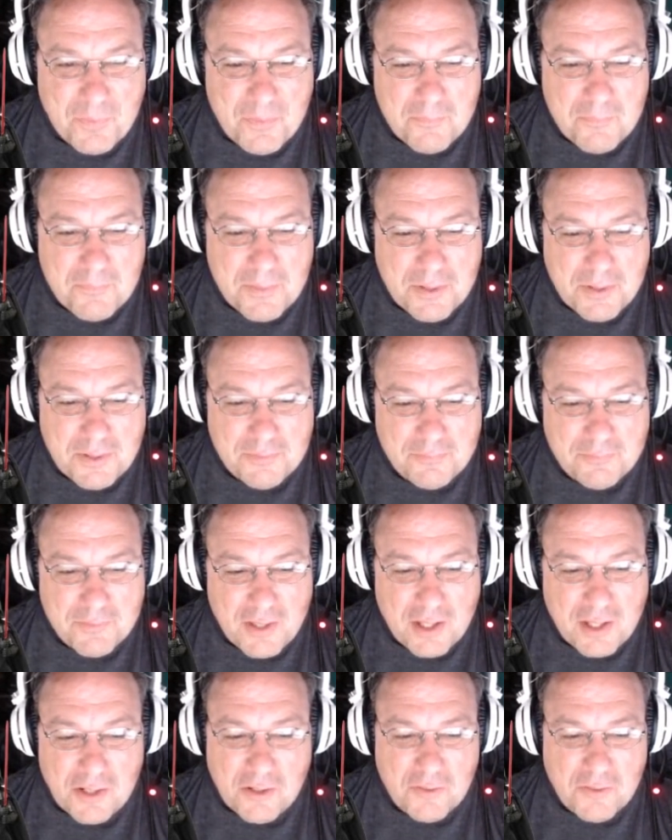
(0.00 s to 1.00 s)
but I
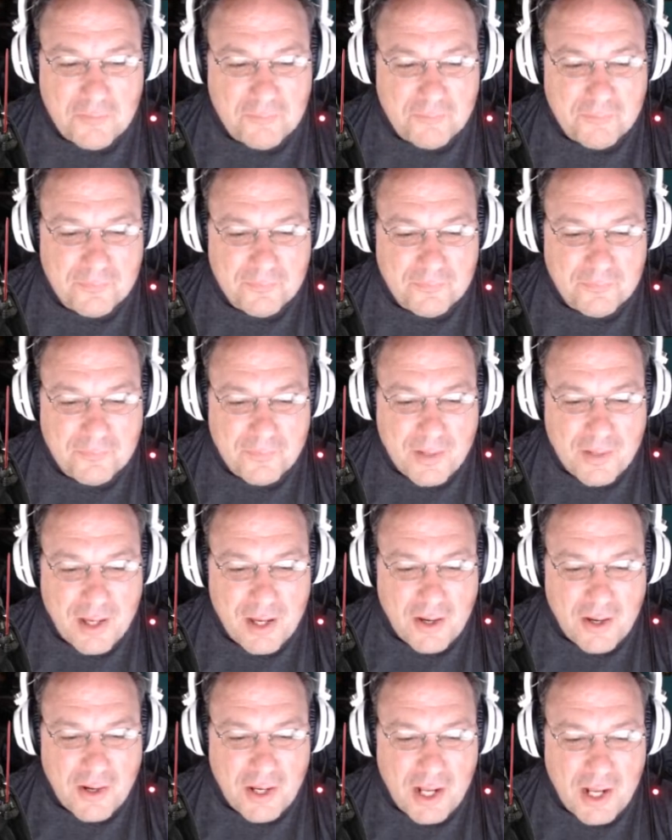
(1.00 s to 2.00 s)
don't know. All
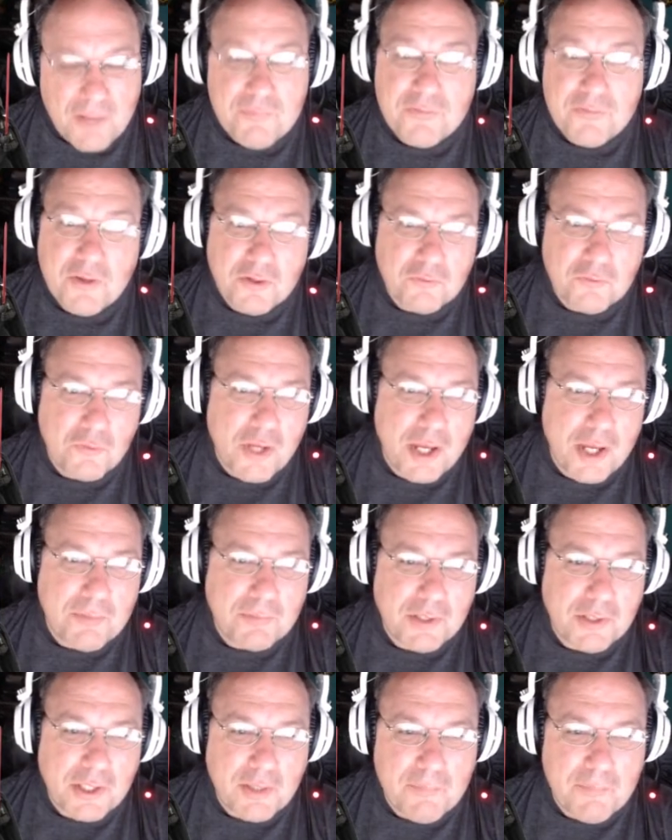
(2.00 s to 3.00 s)
right, I'm done
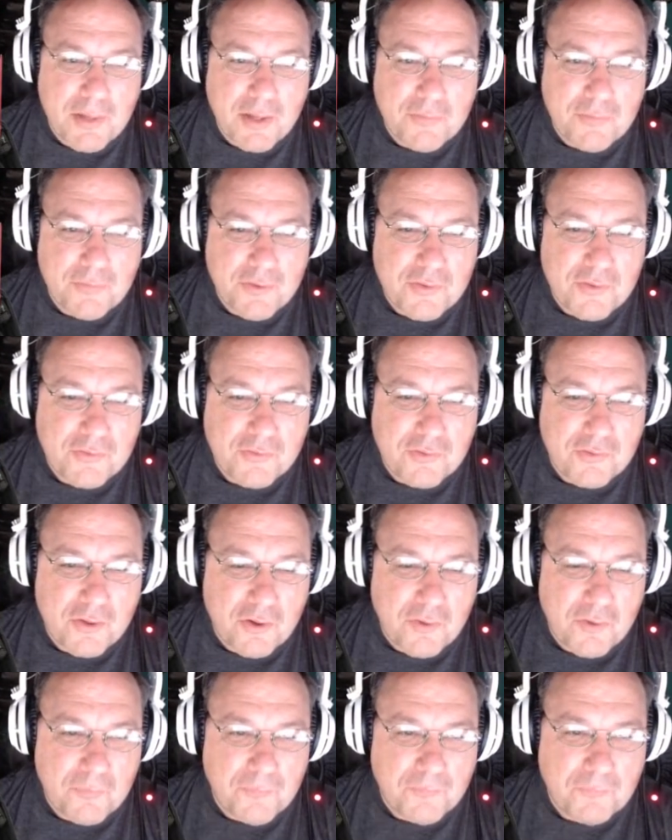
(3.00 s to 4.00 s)
rambling about this.
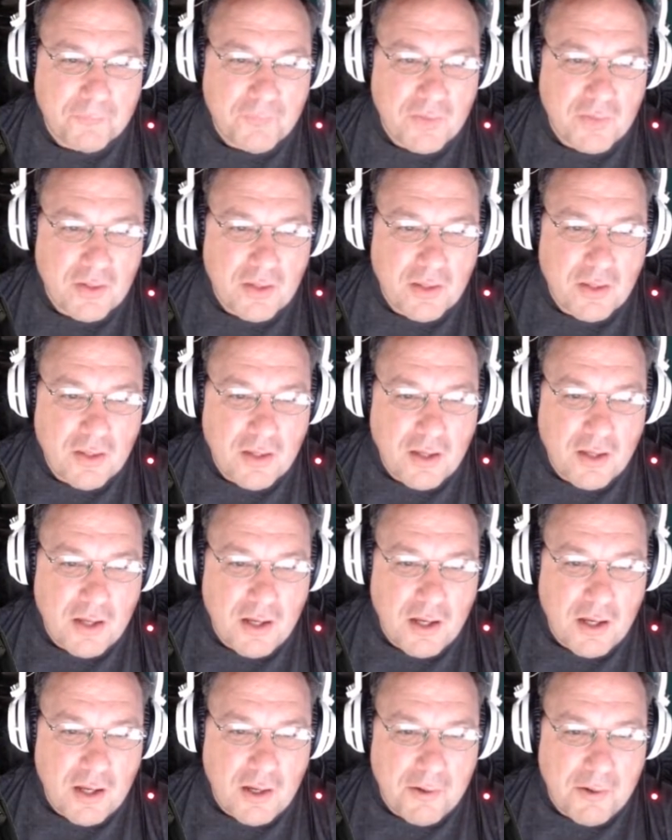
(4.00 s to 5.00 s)
So,
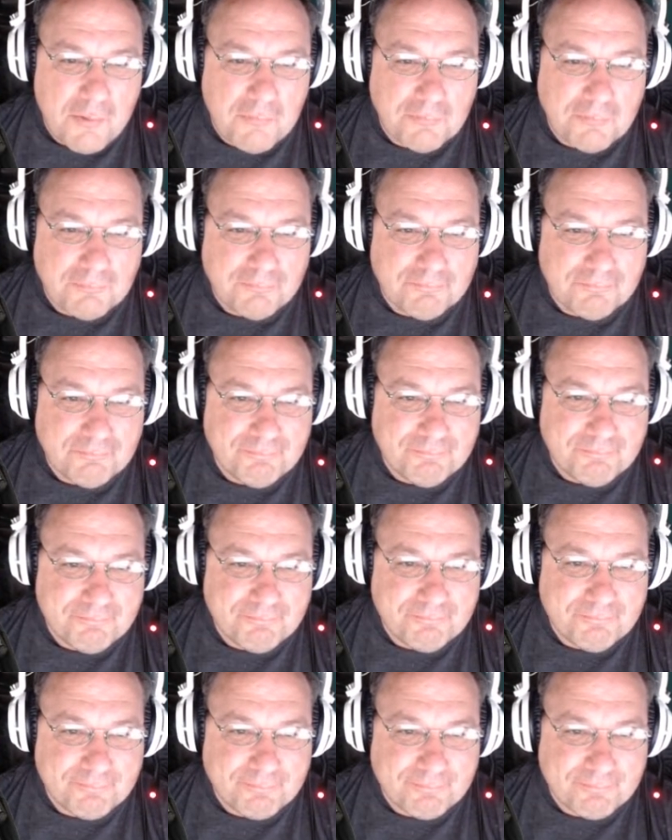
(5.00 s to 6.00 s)
um,
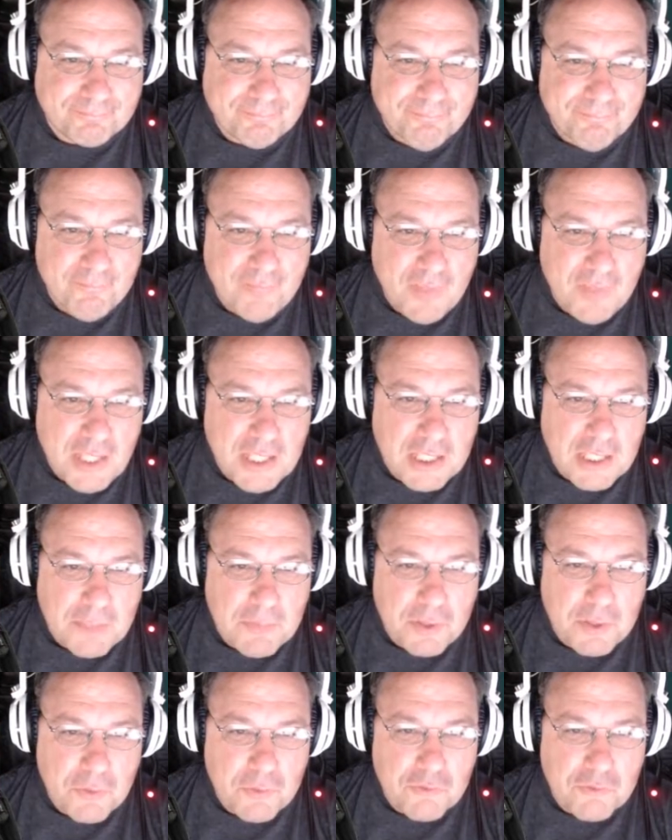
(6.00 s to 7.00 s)
let me
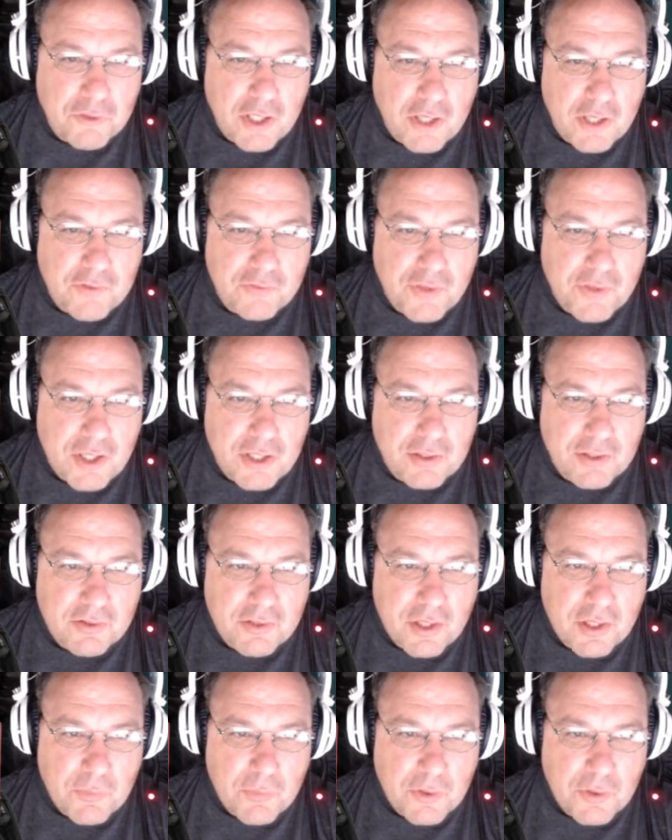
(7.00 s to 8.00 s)
know what you guys think
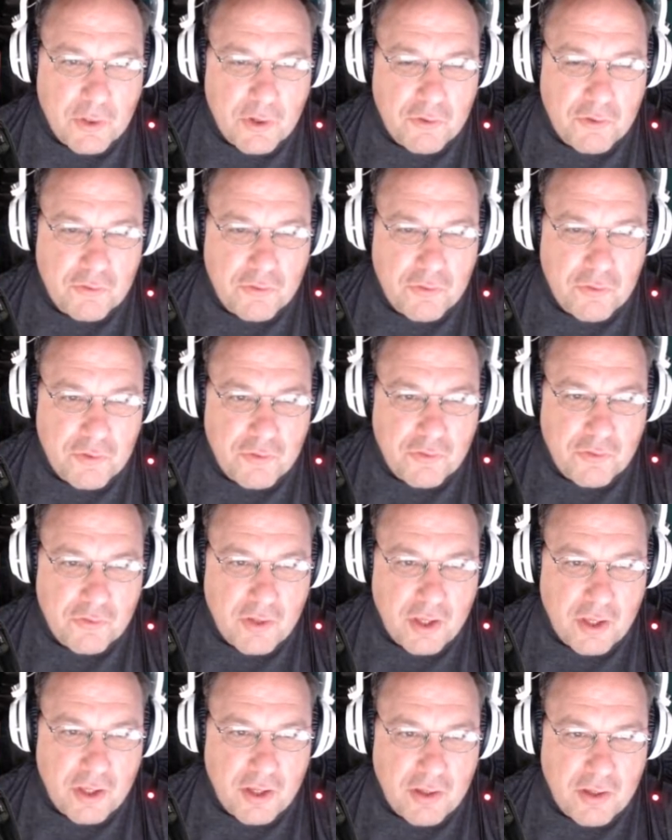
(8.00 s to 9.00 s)
in regards to this
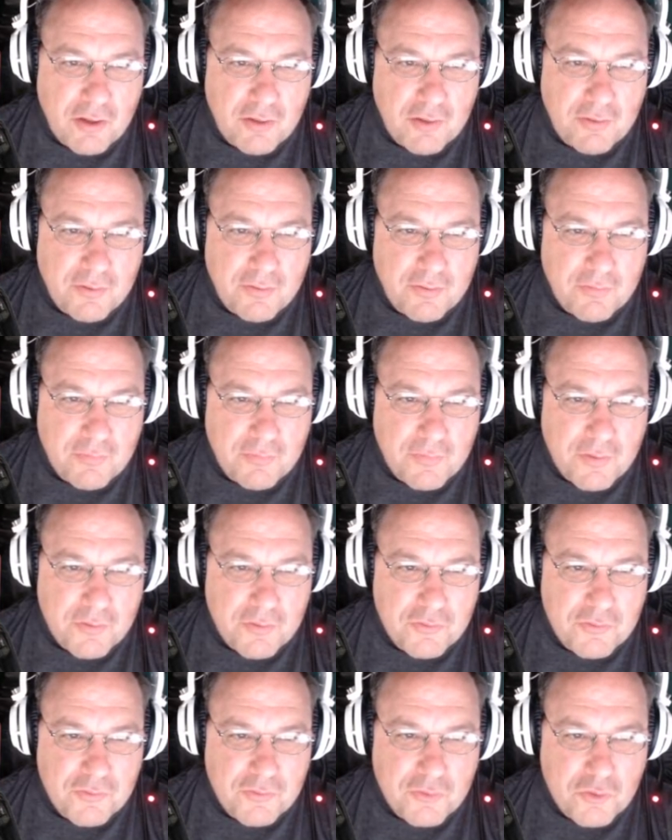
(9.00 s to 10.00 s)
uh,
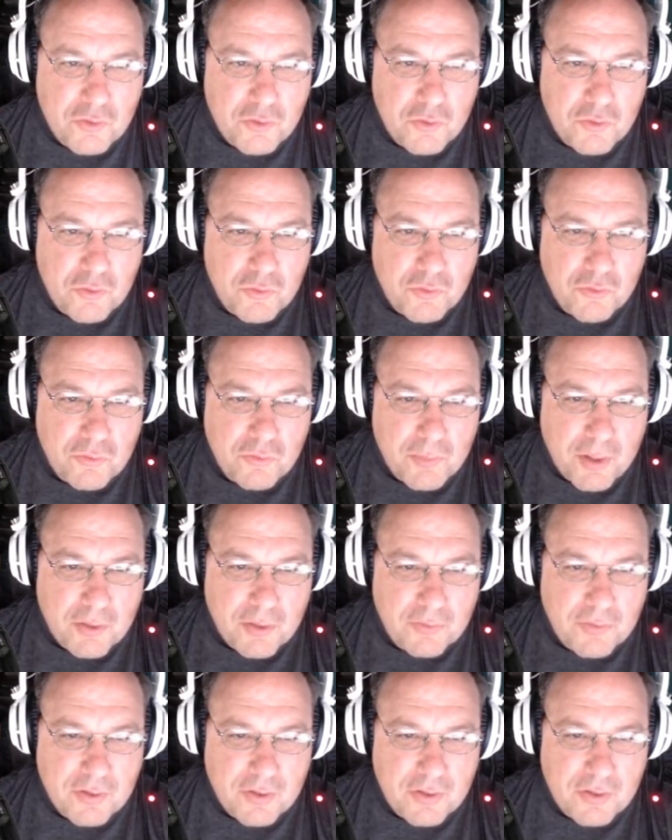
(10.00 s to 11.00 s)
this news about
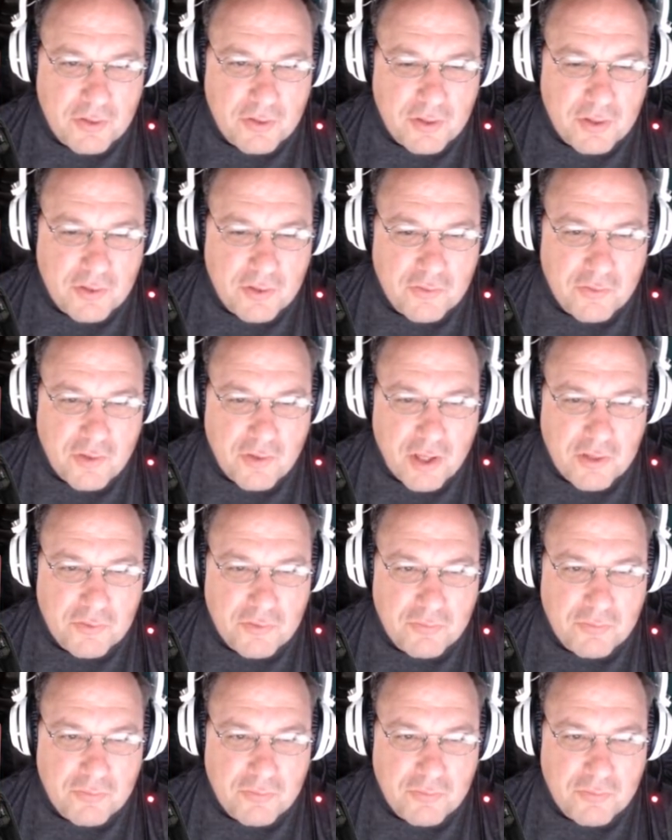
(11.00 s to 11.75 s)
the uh, side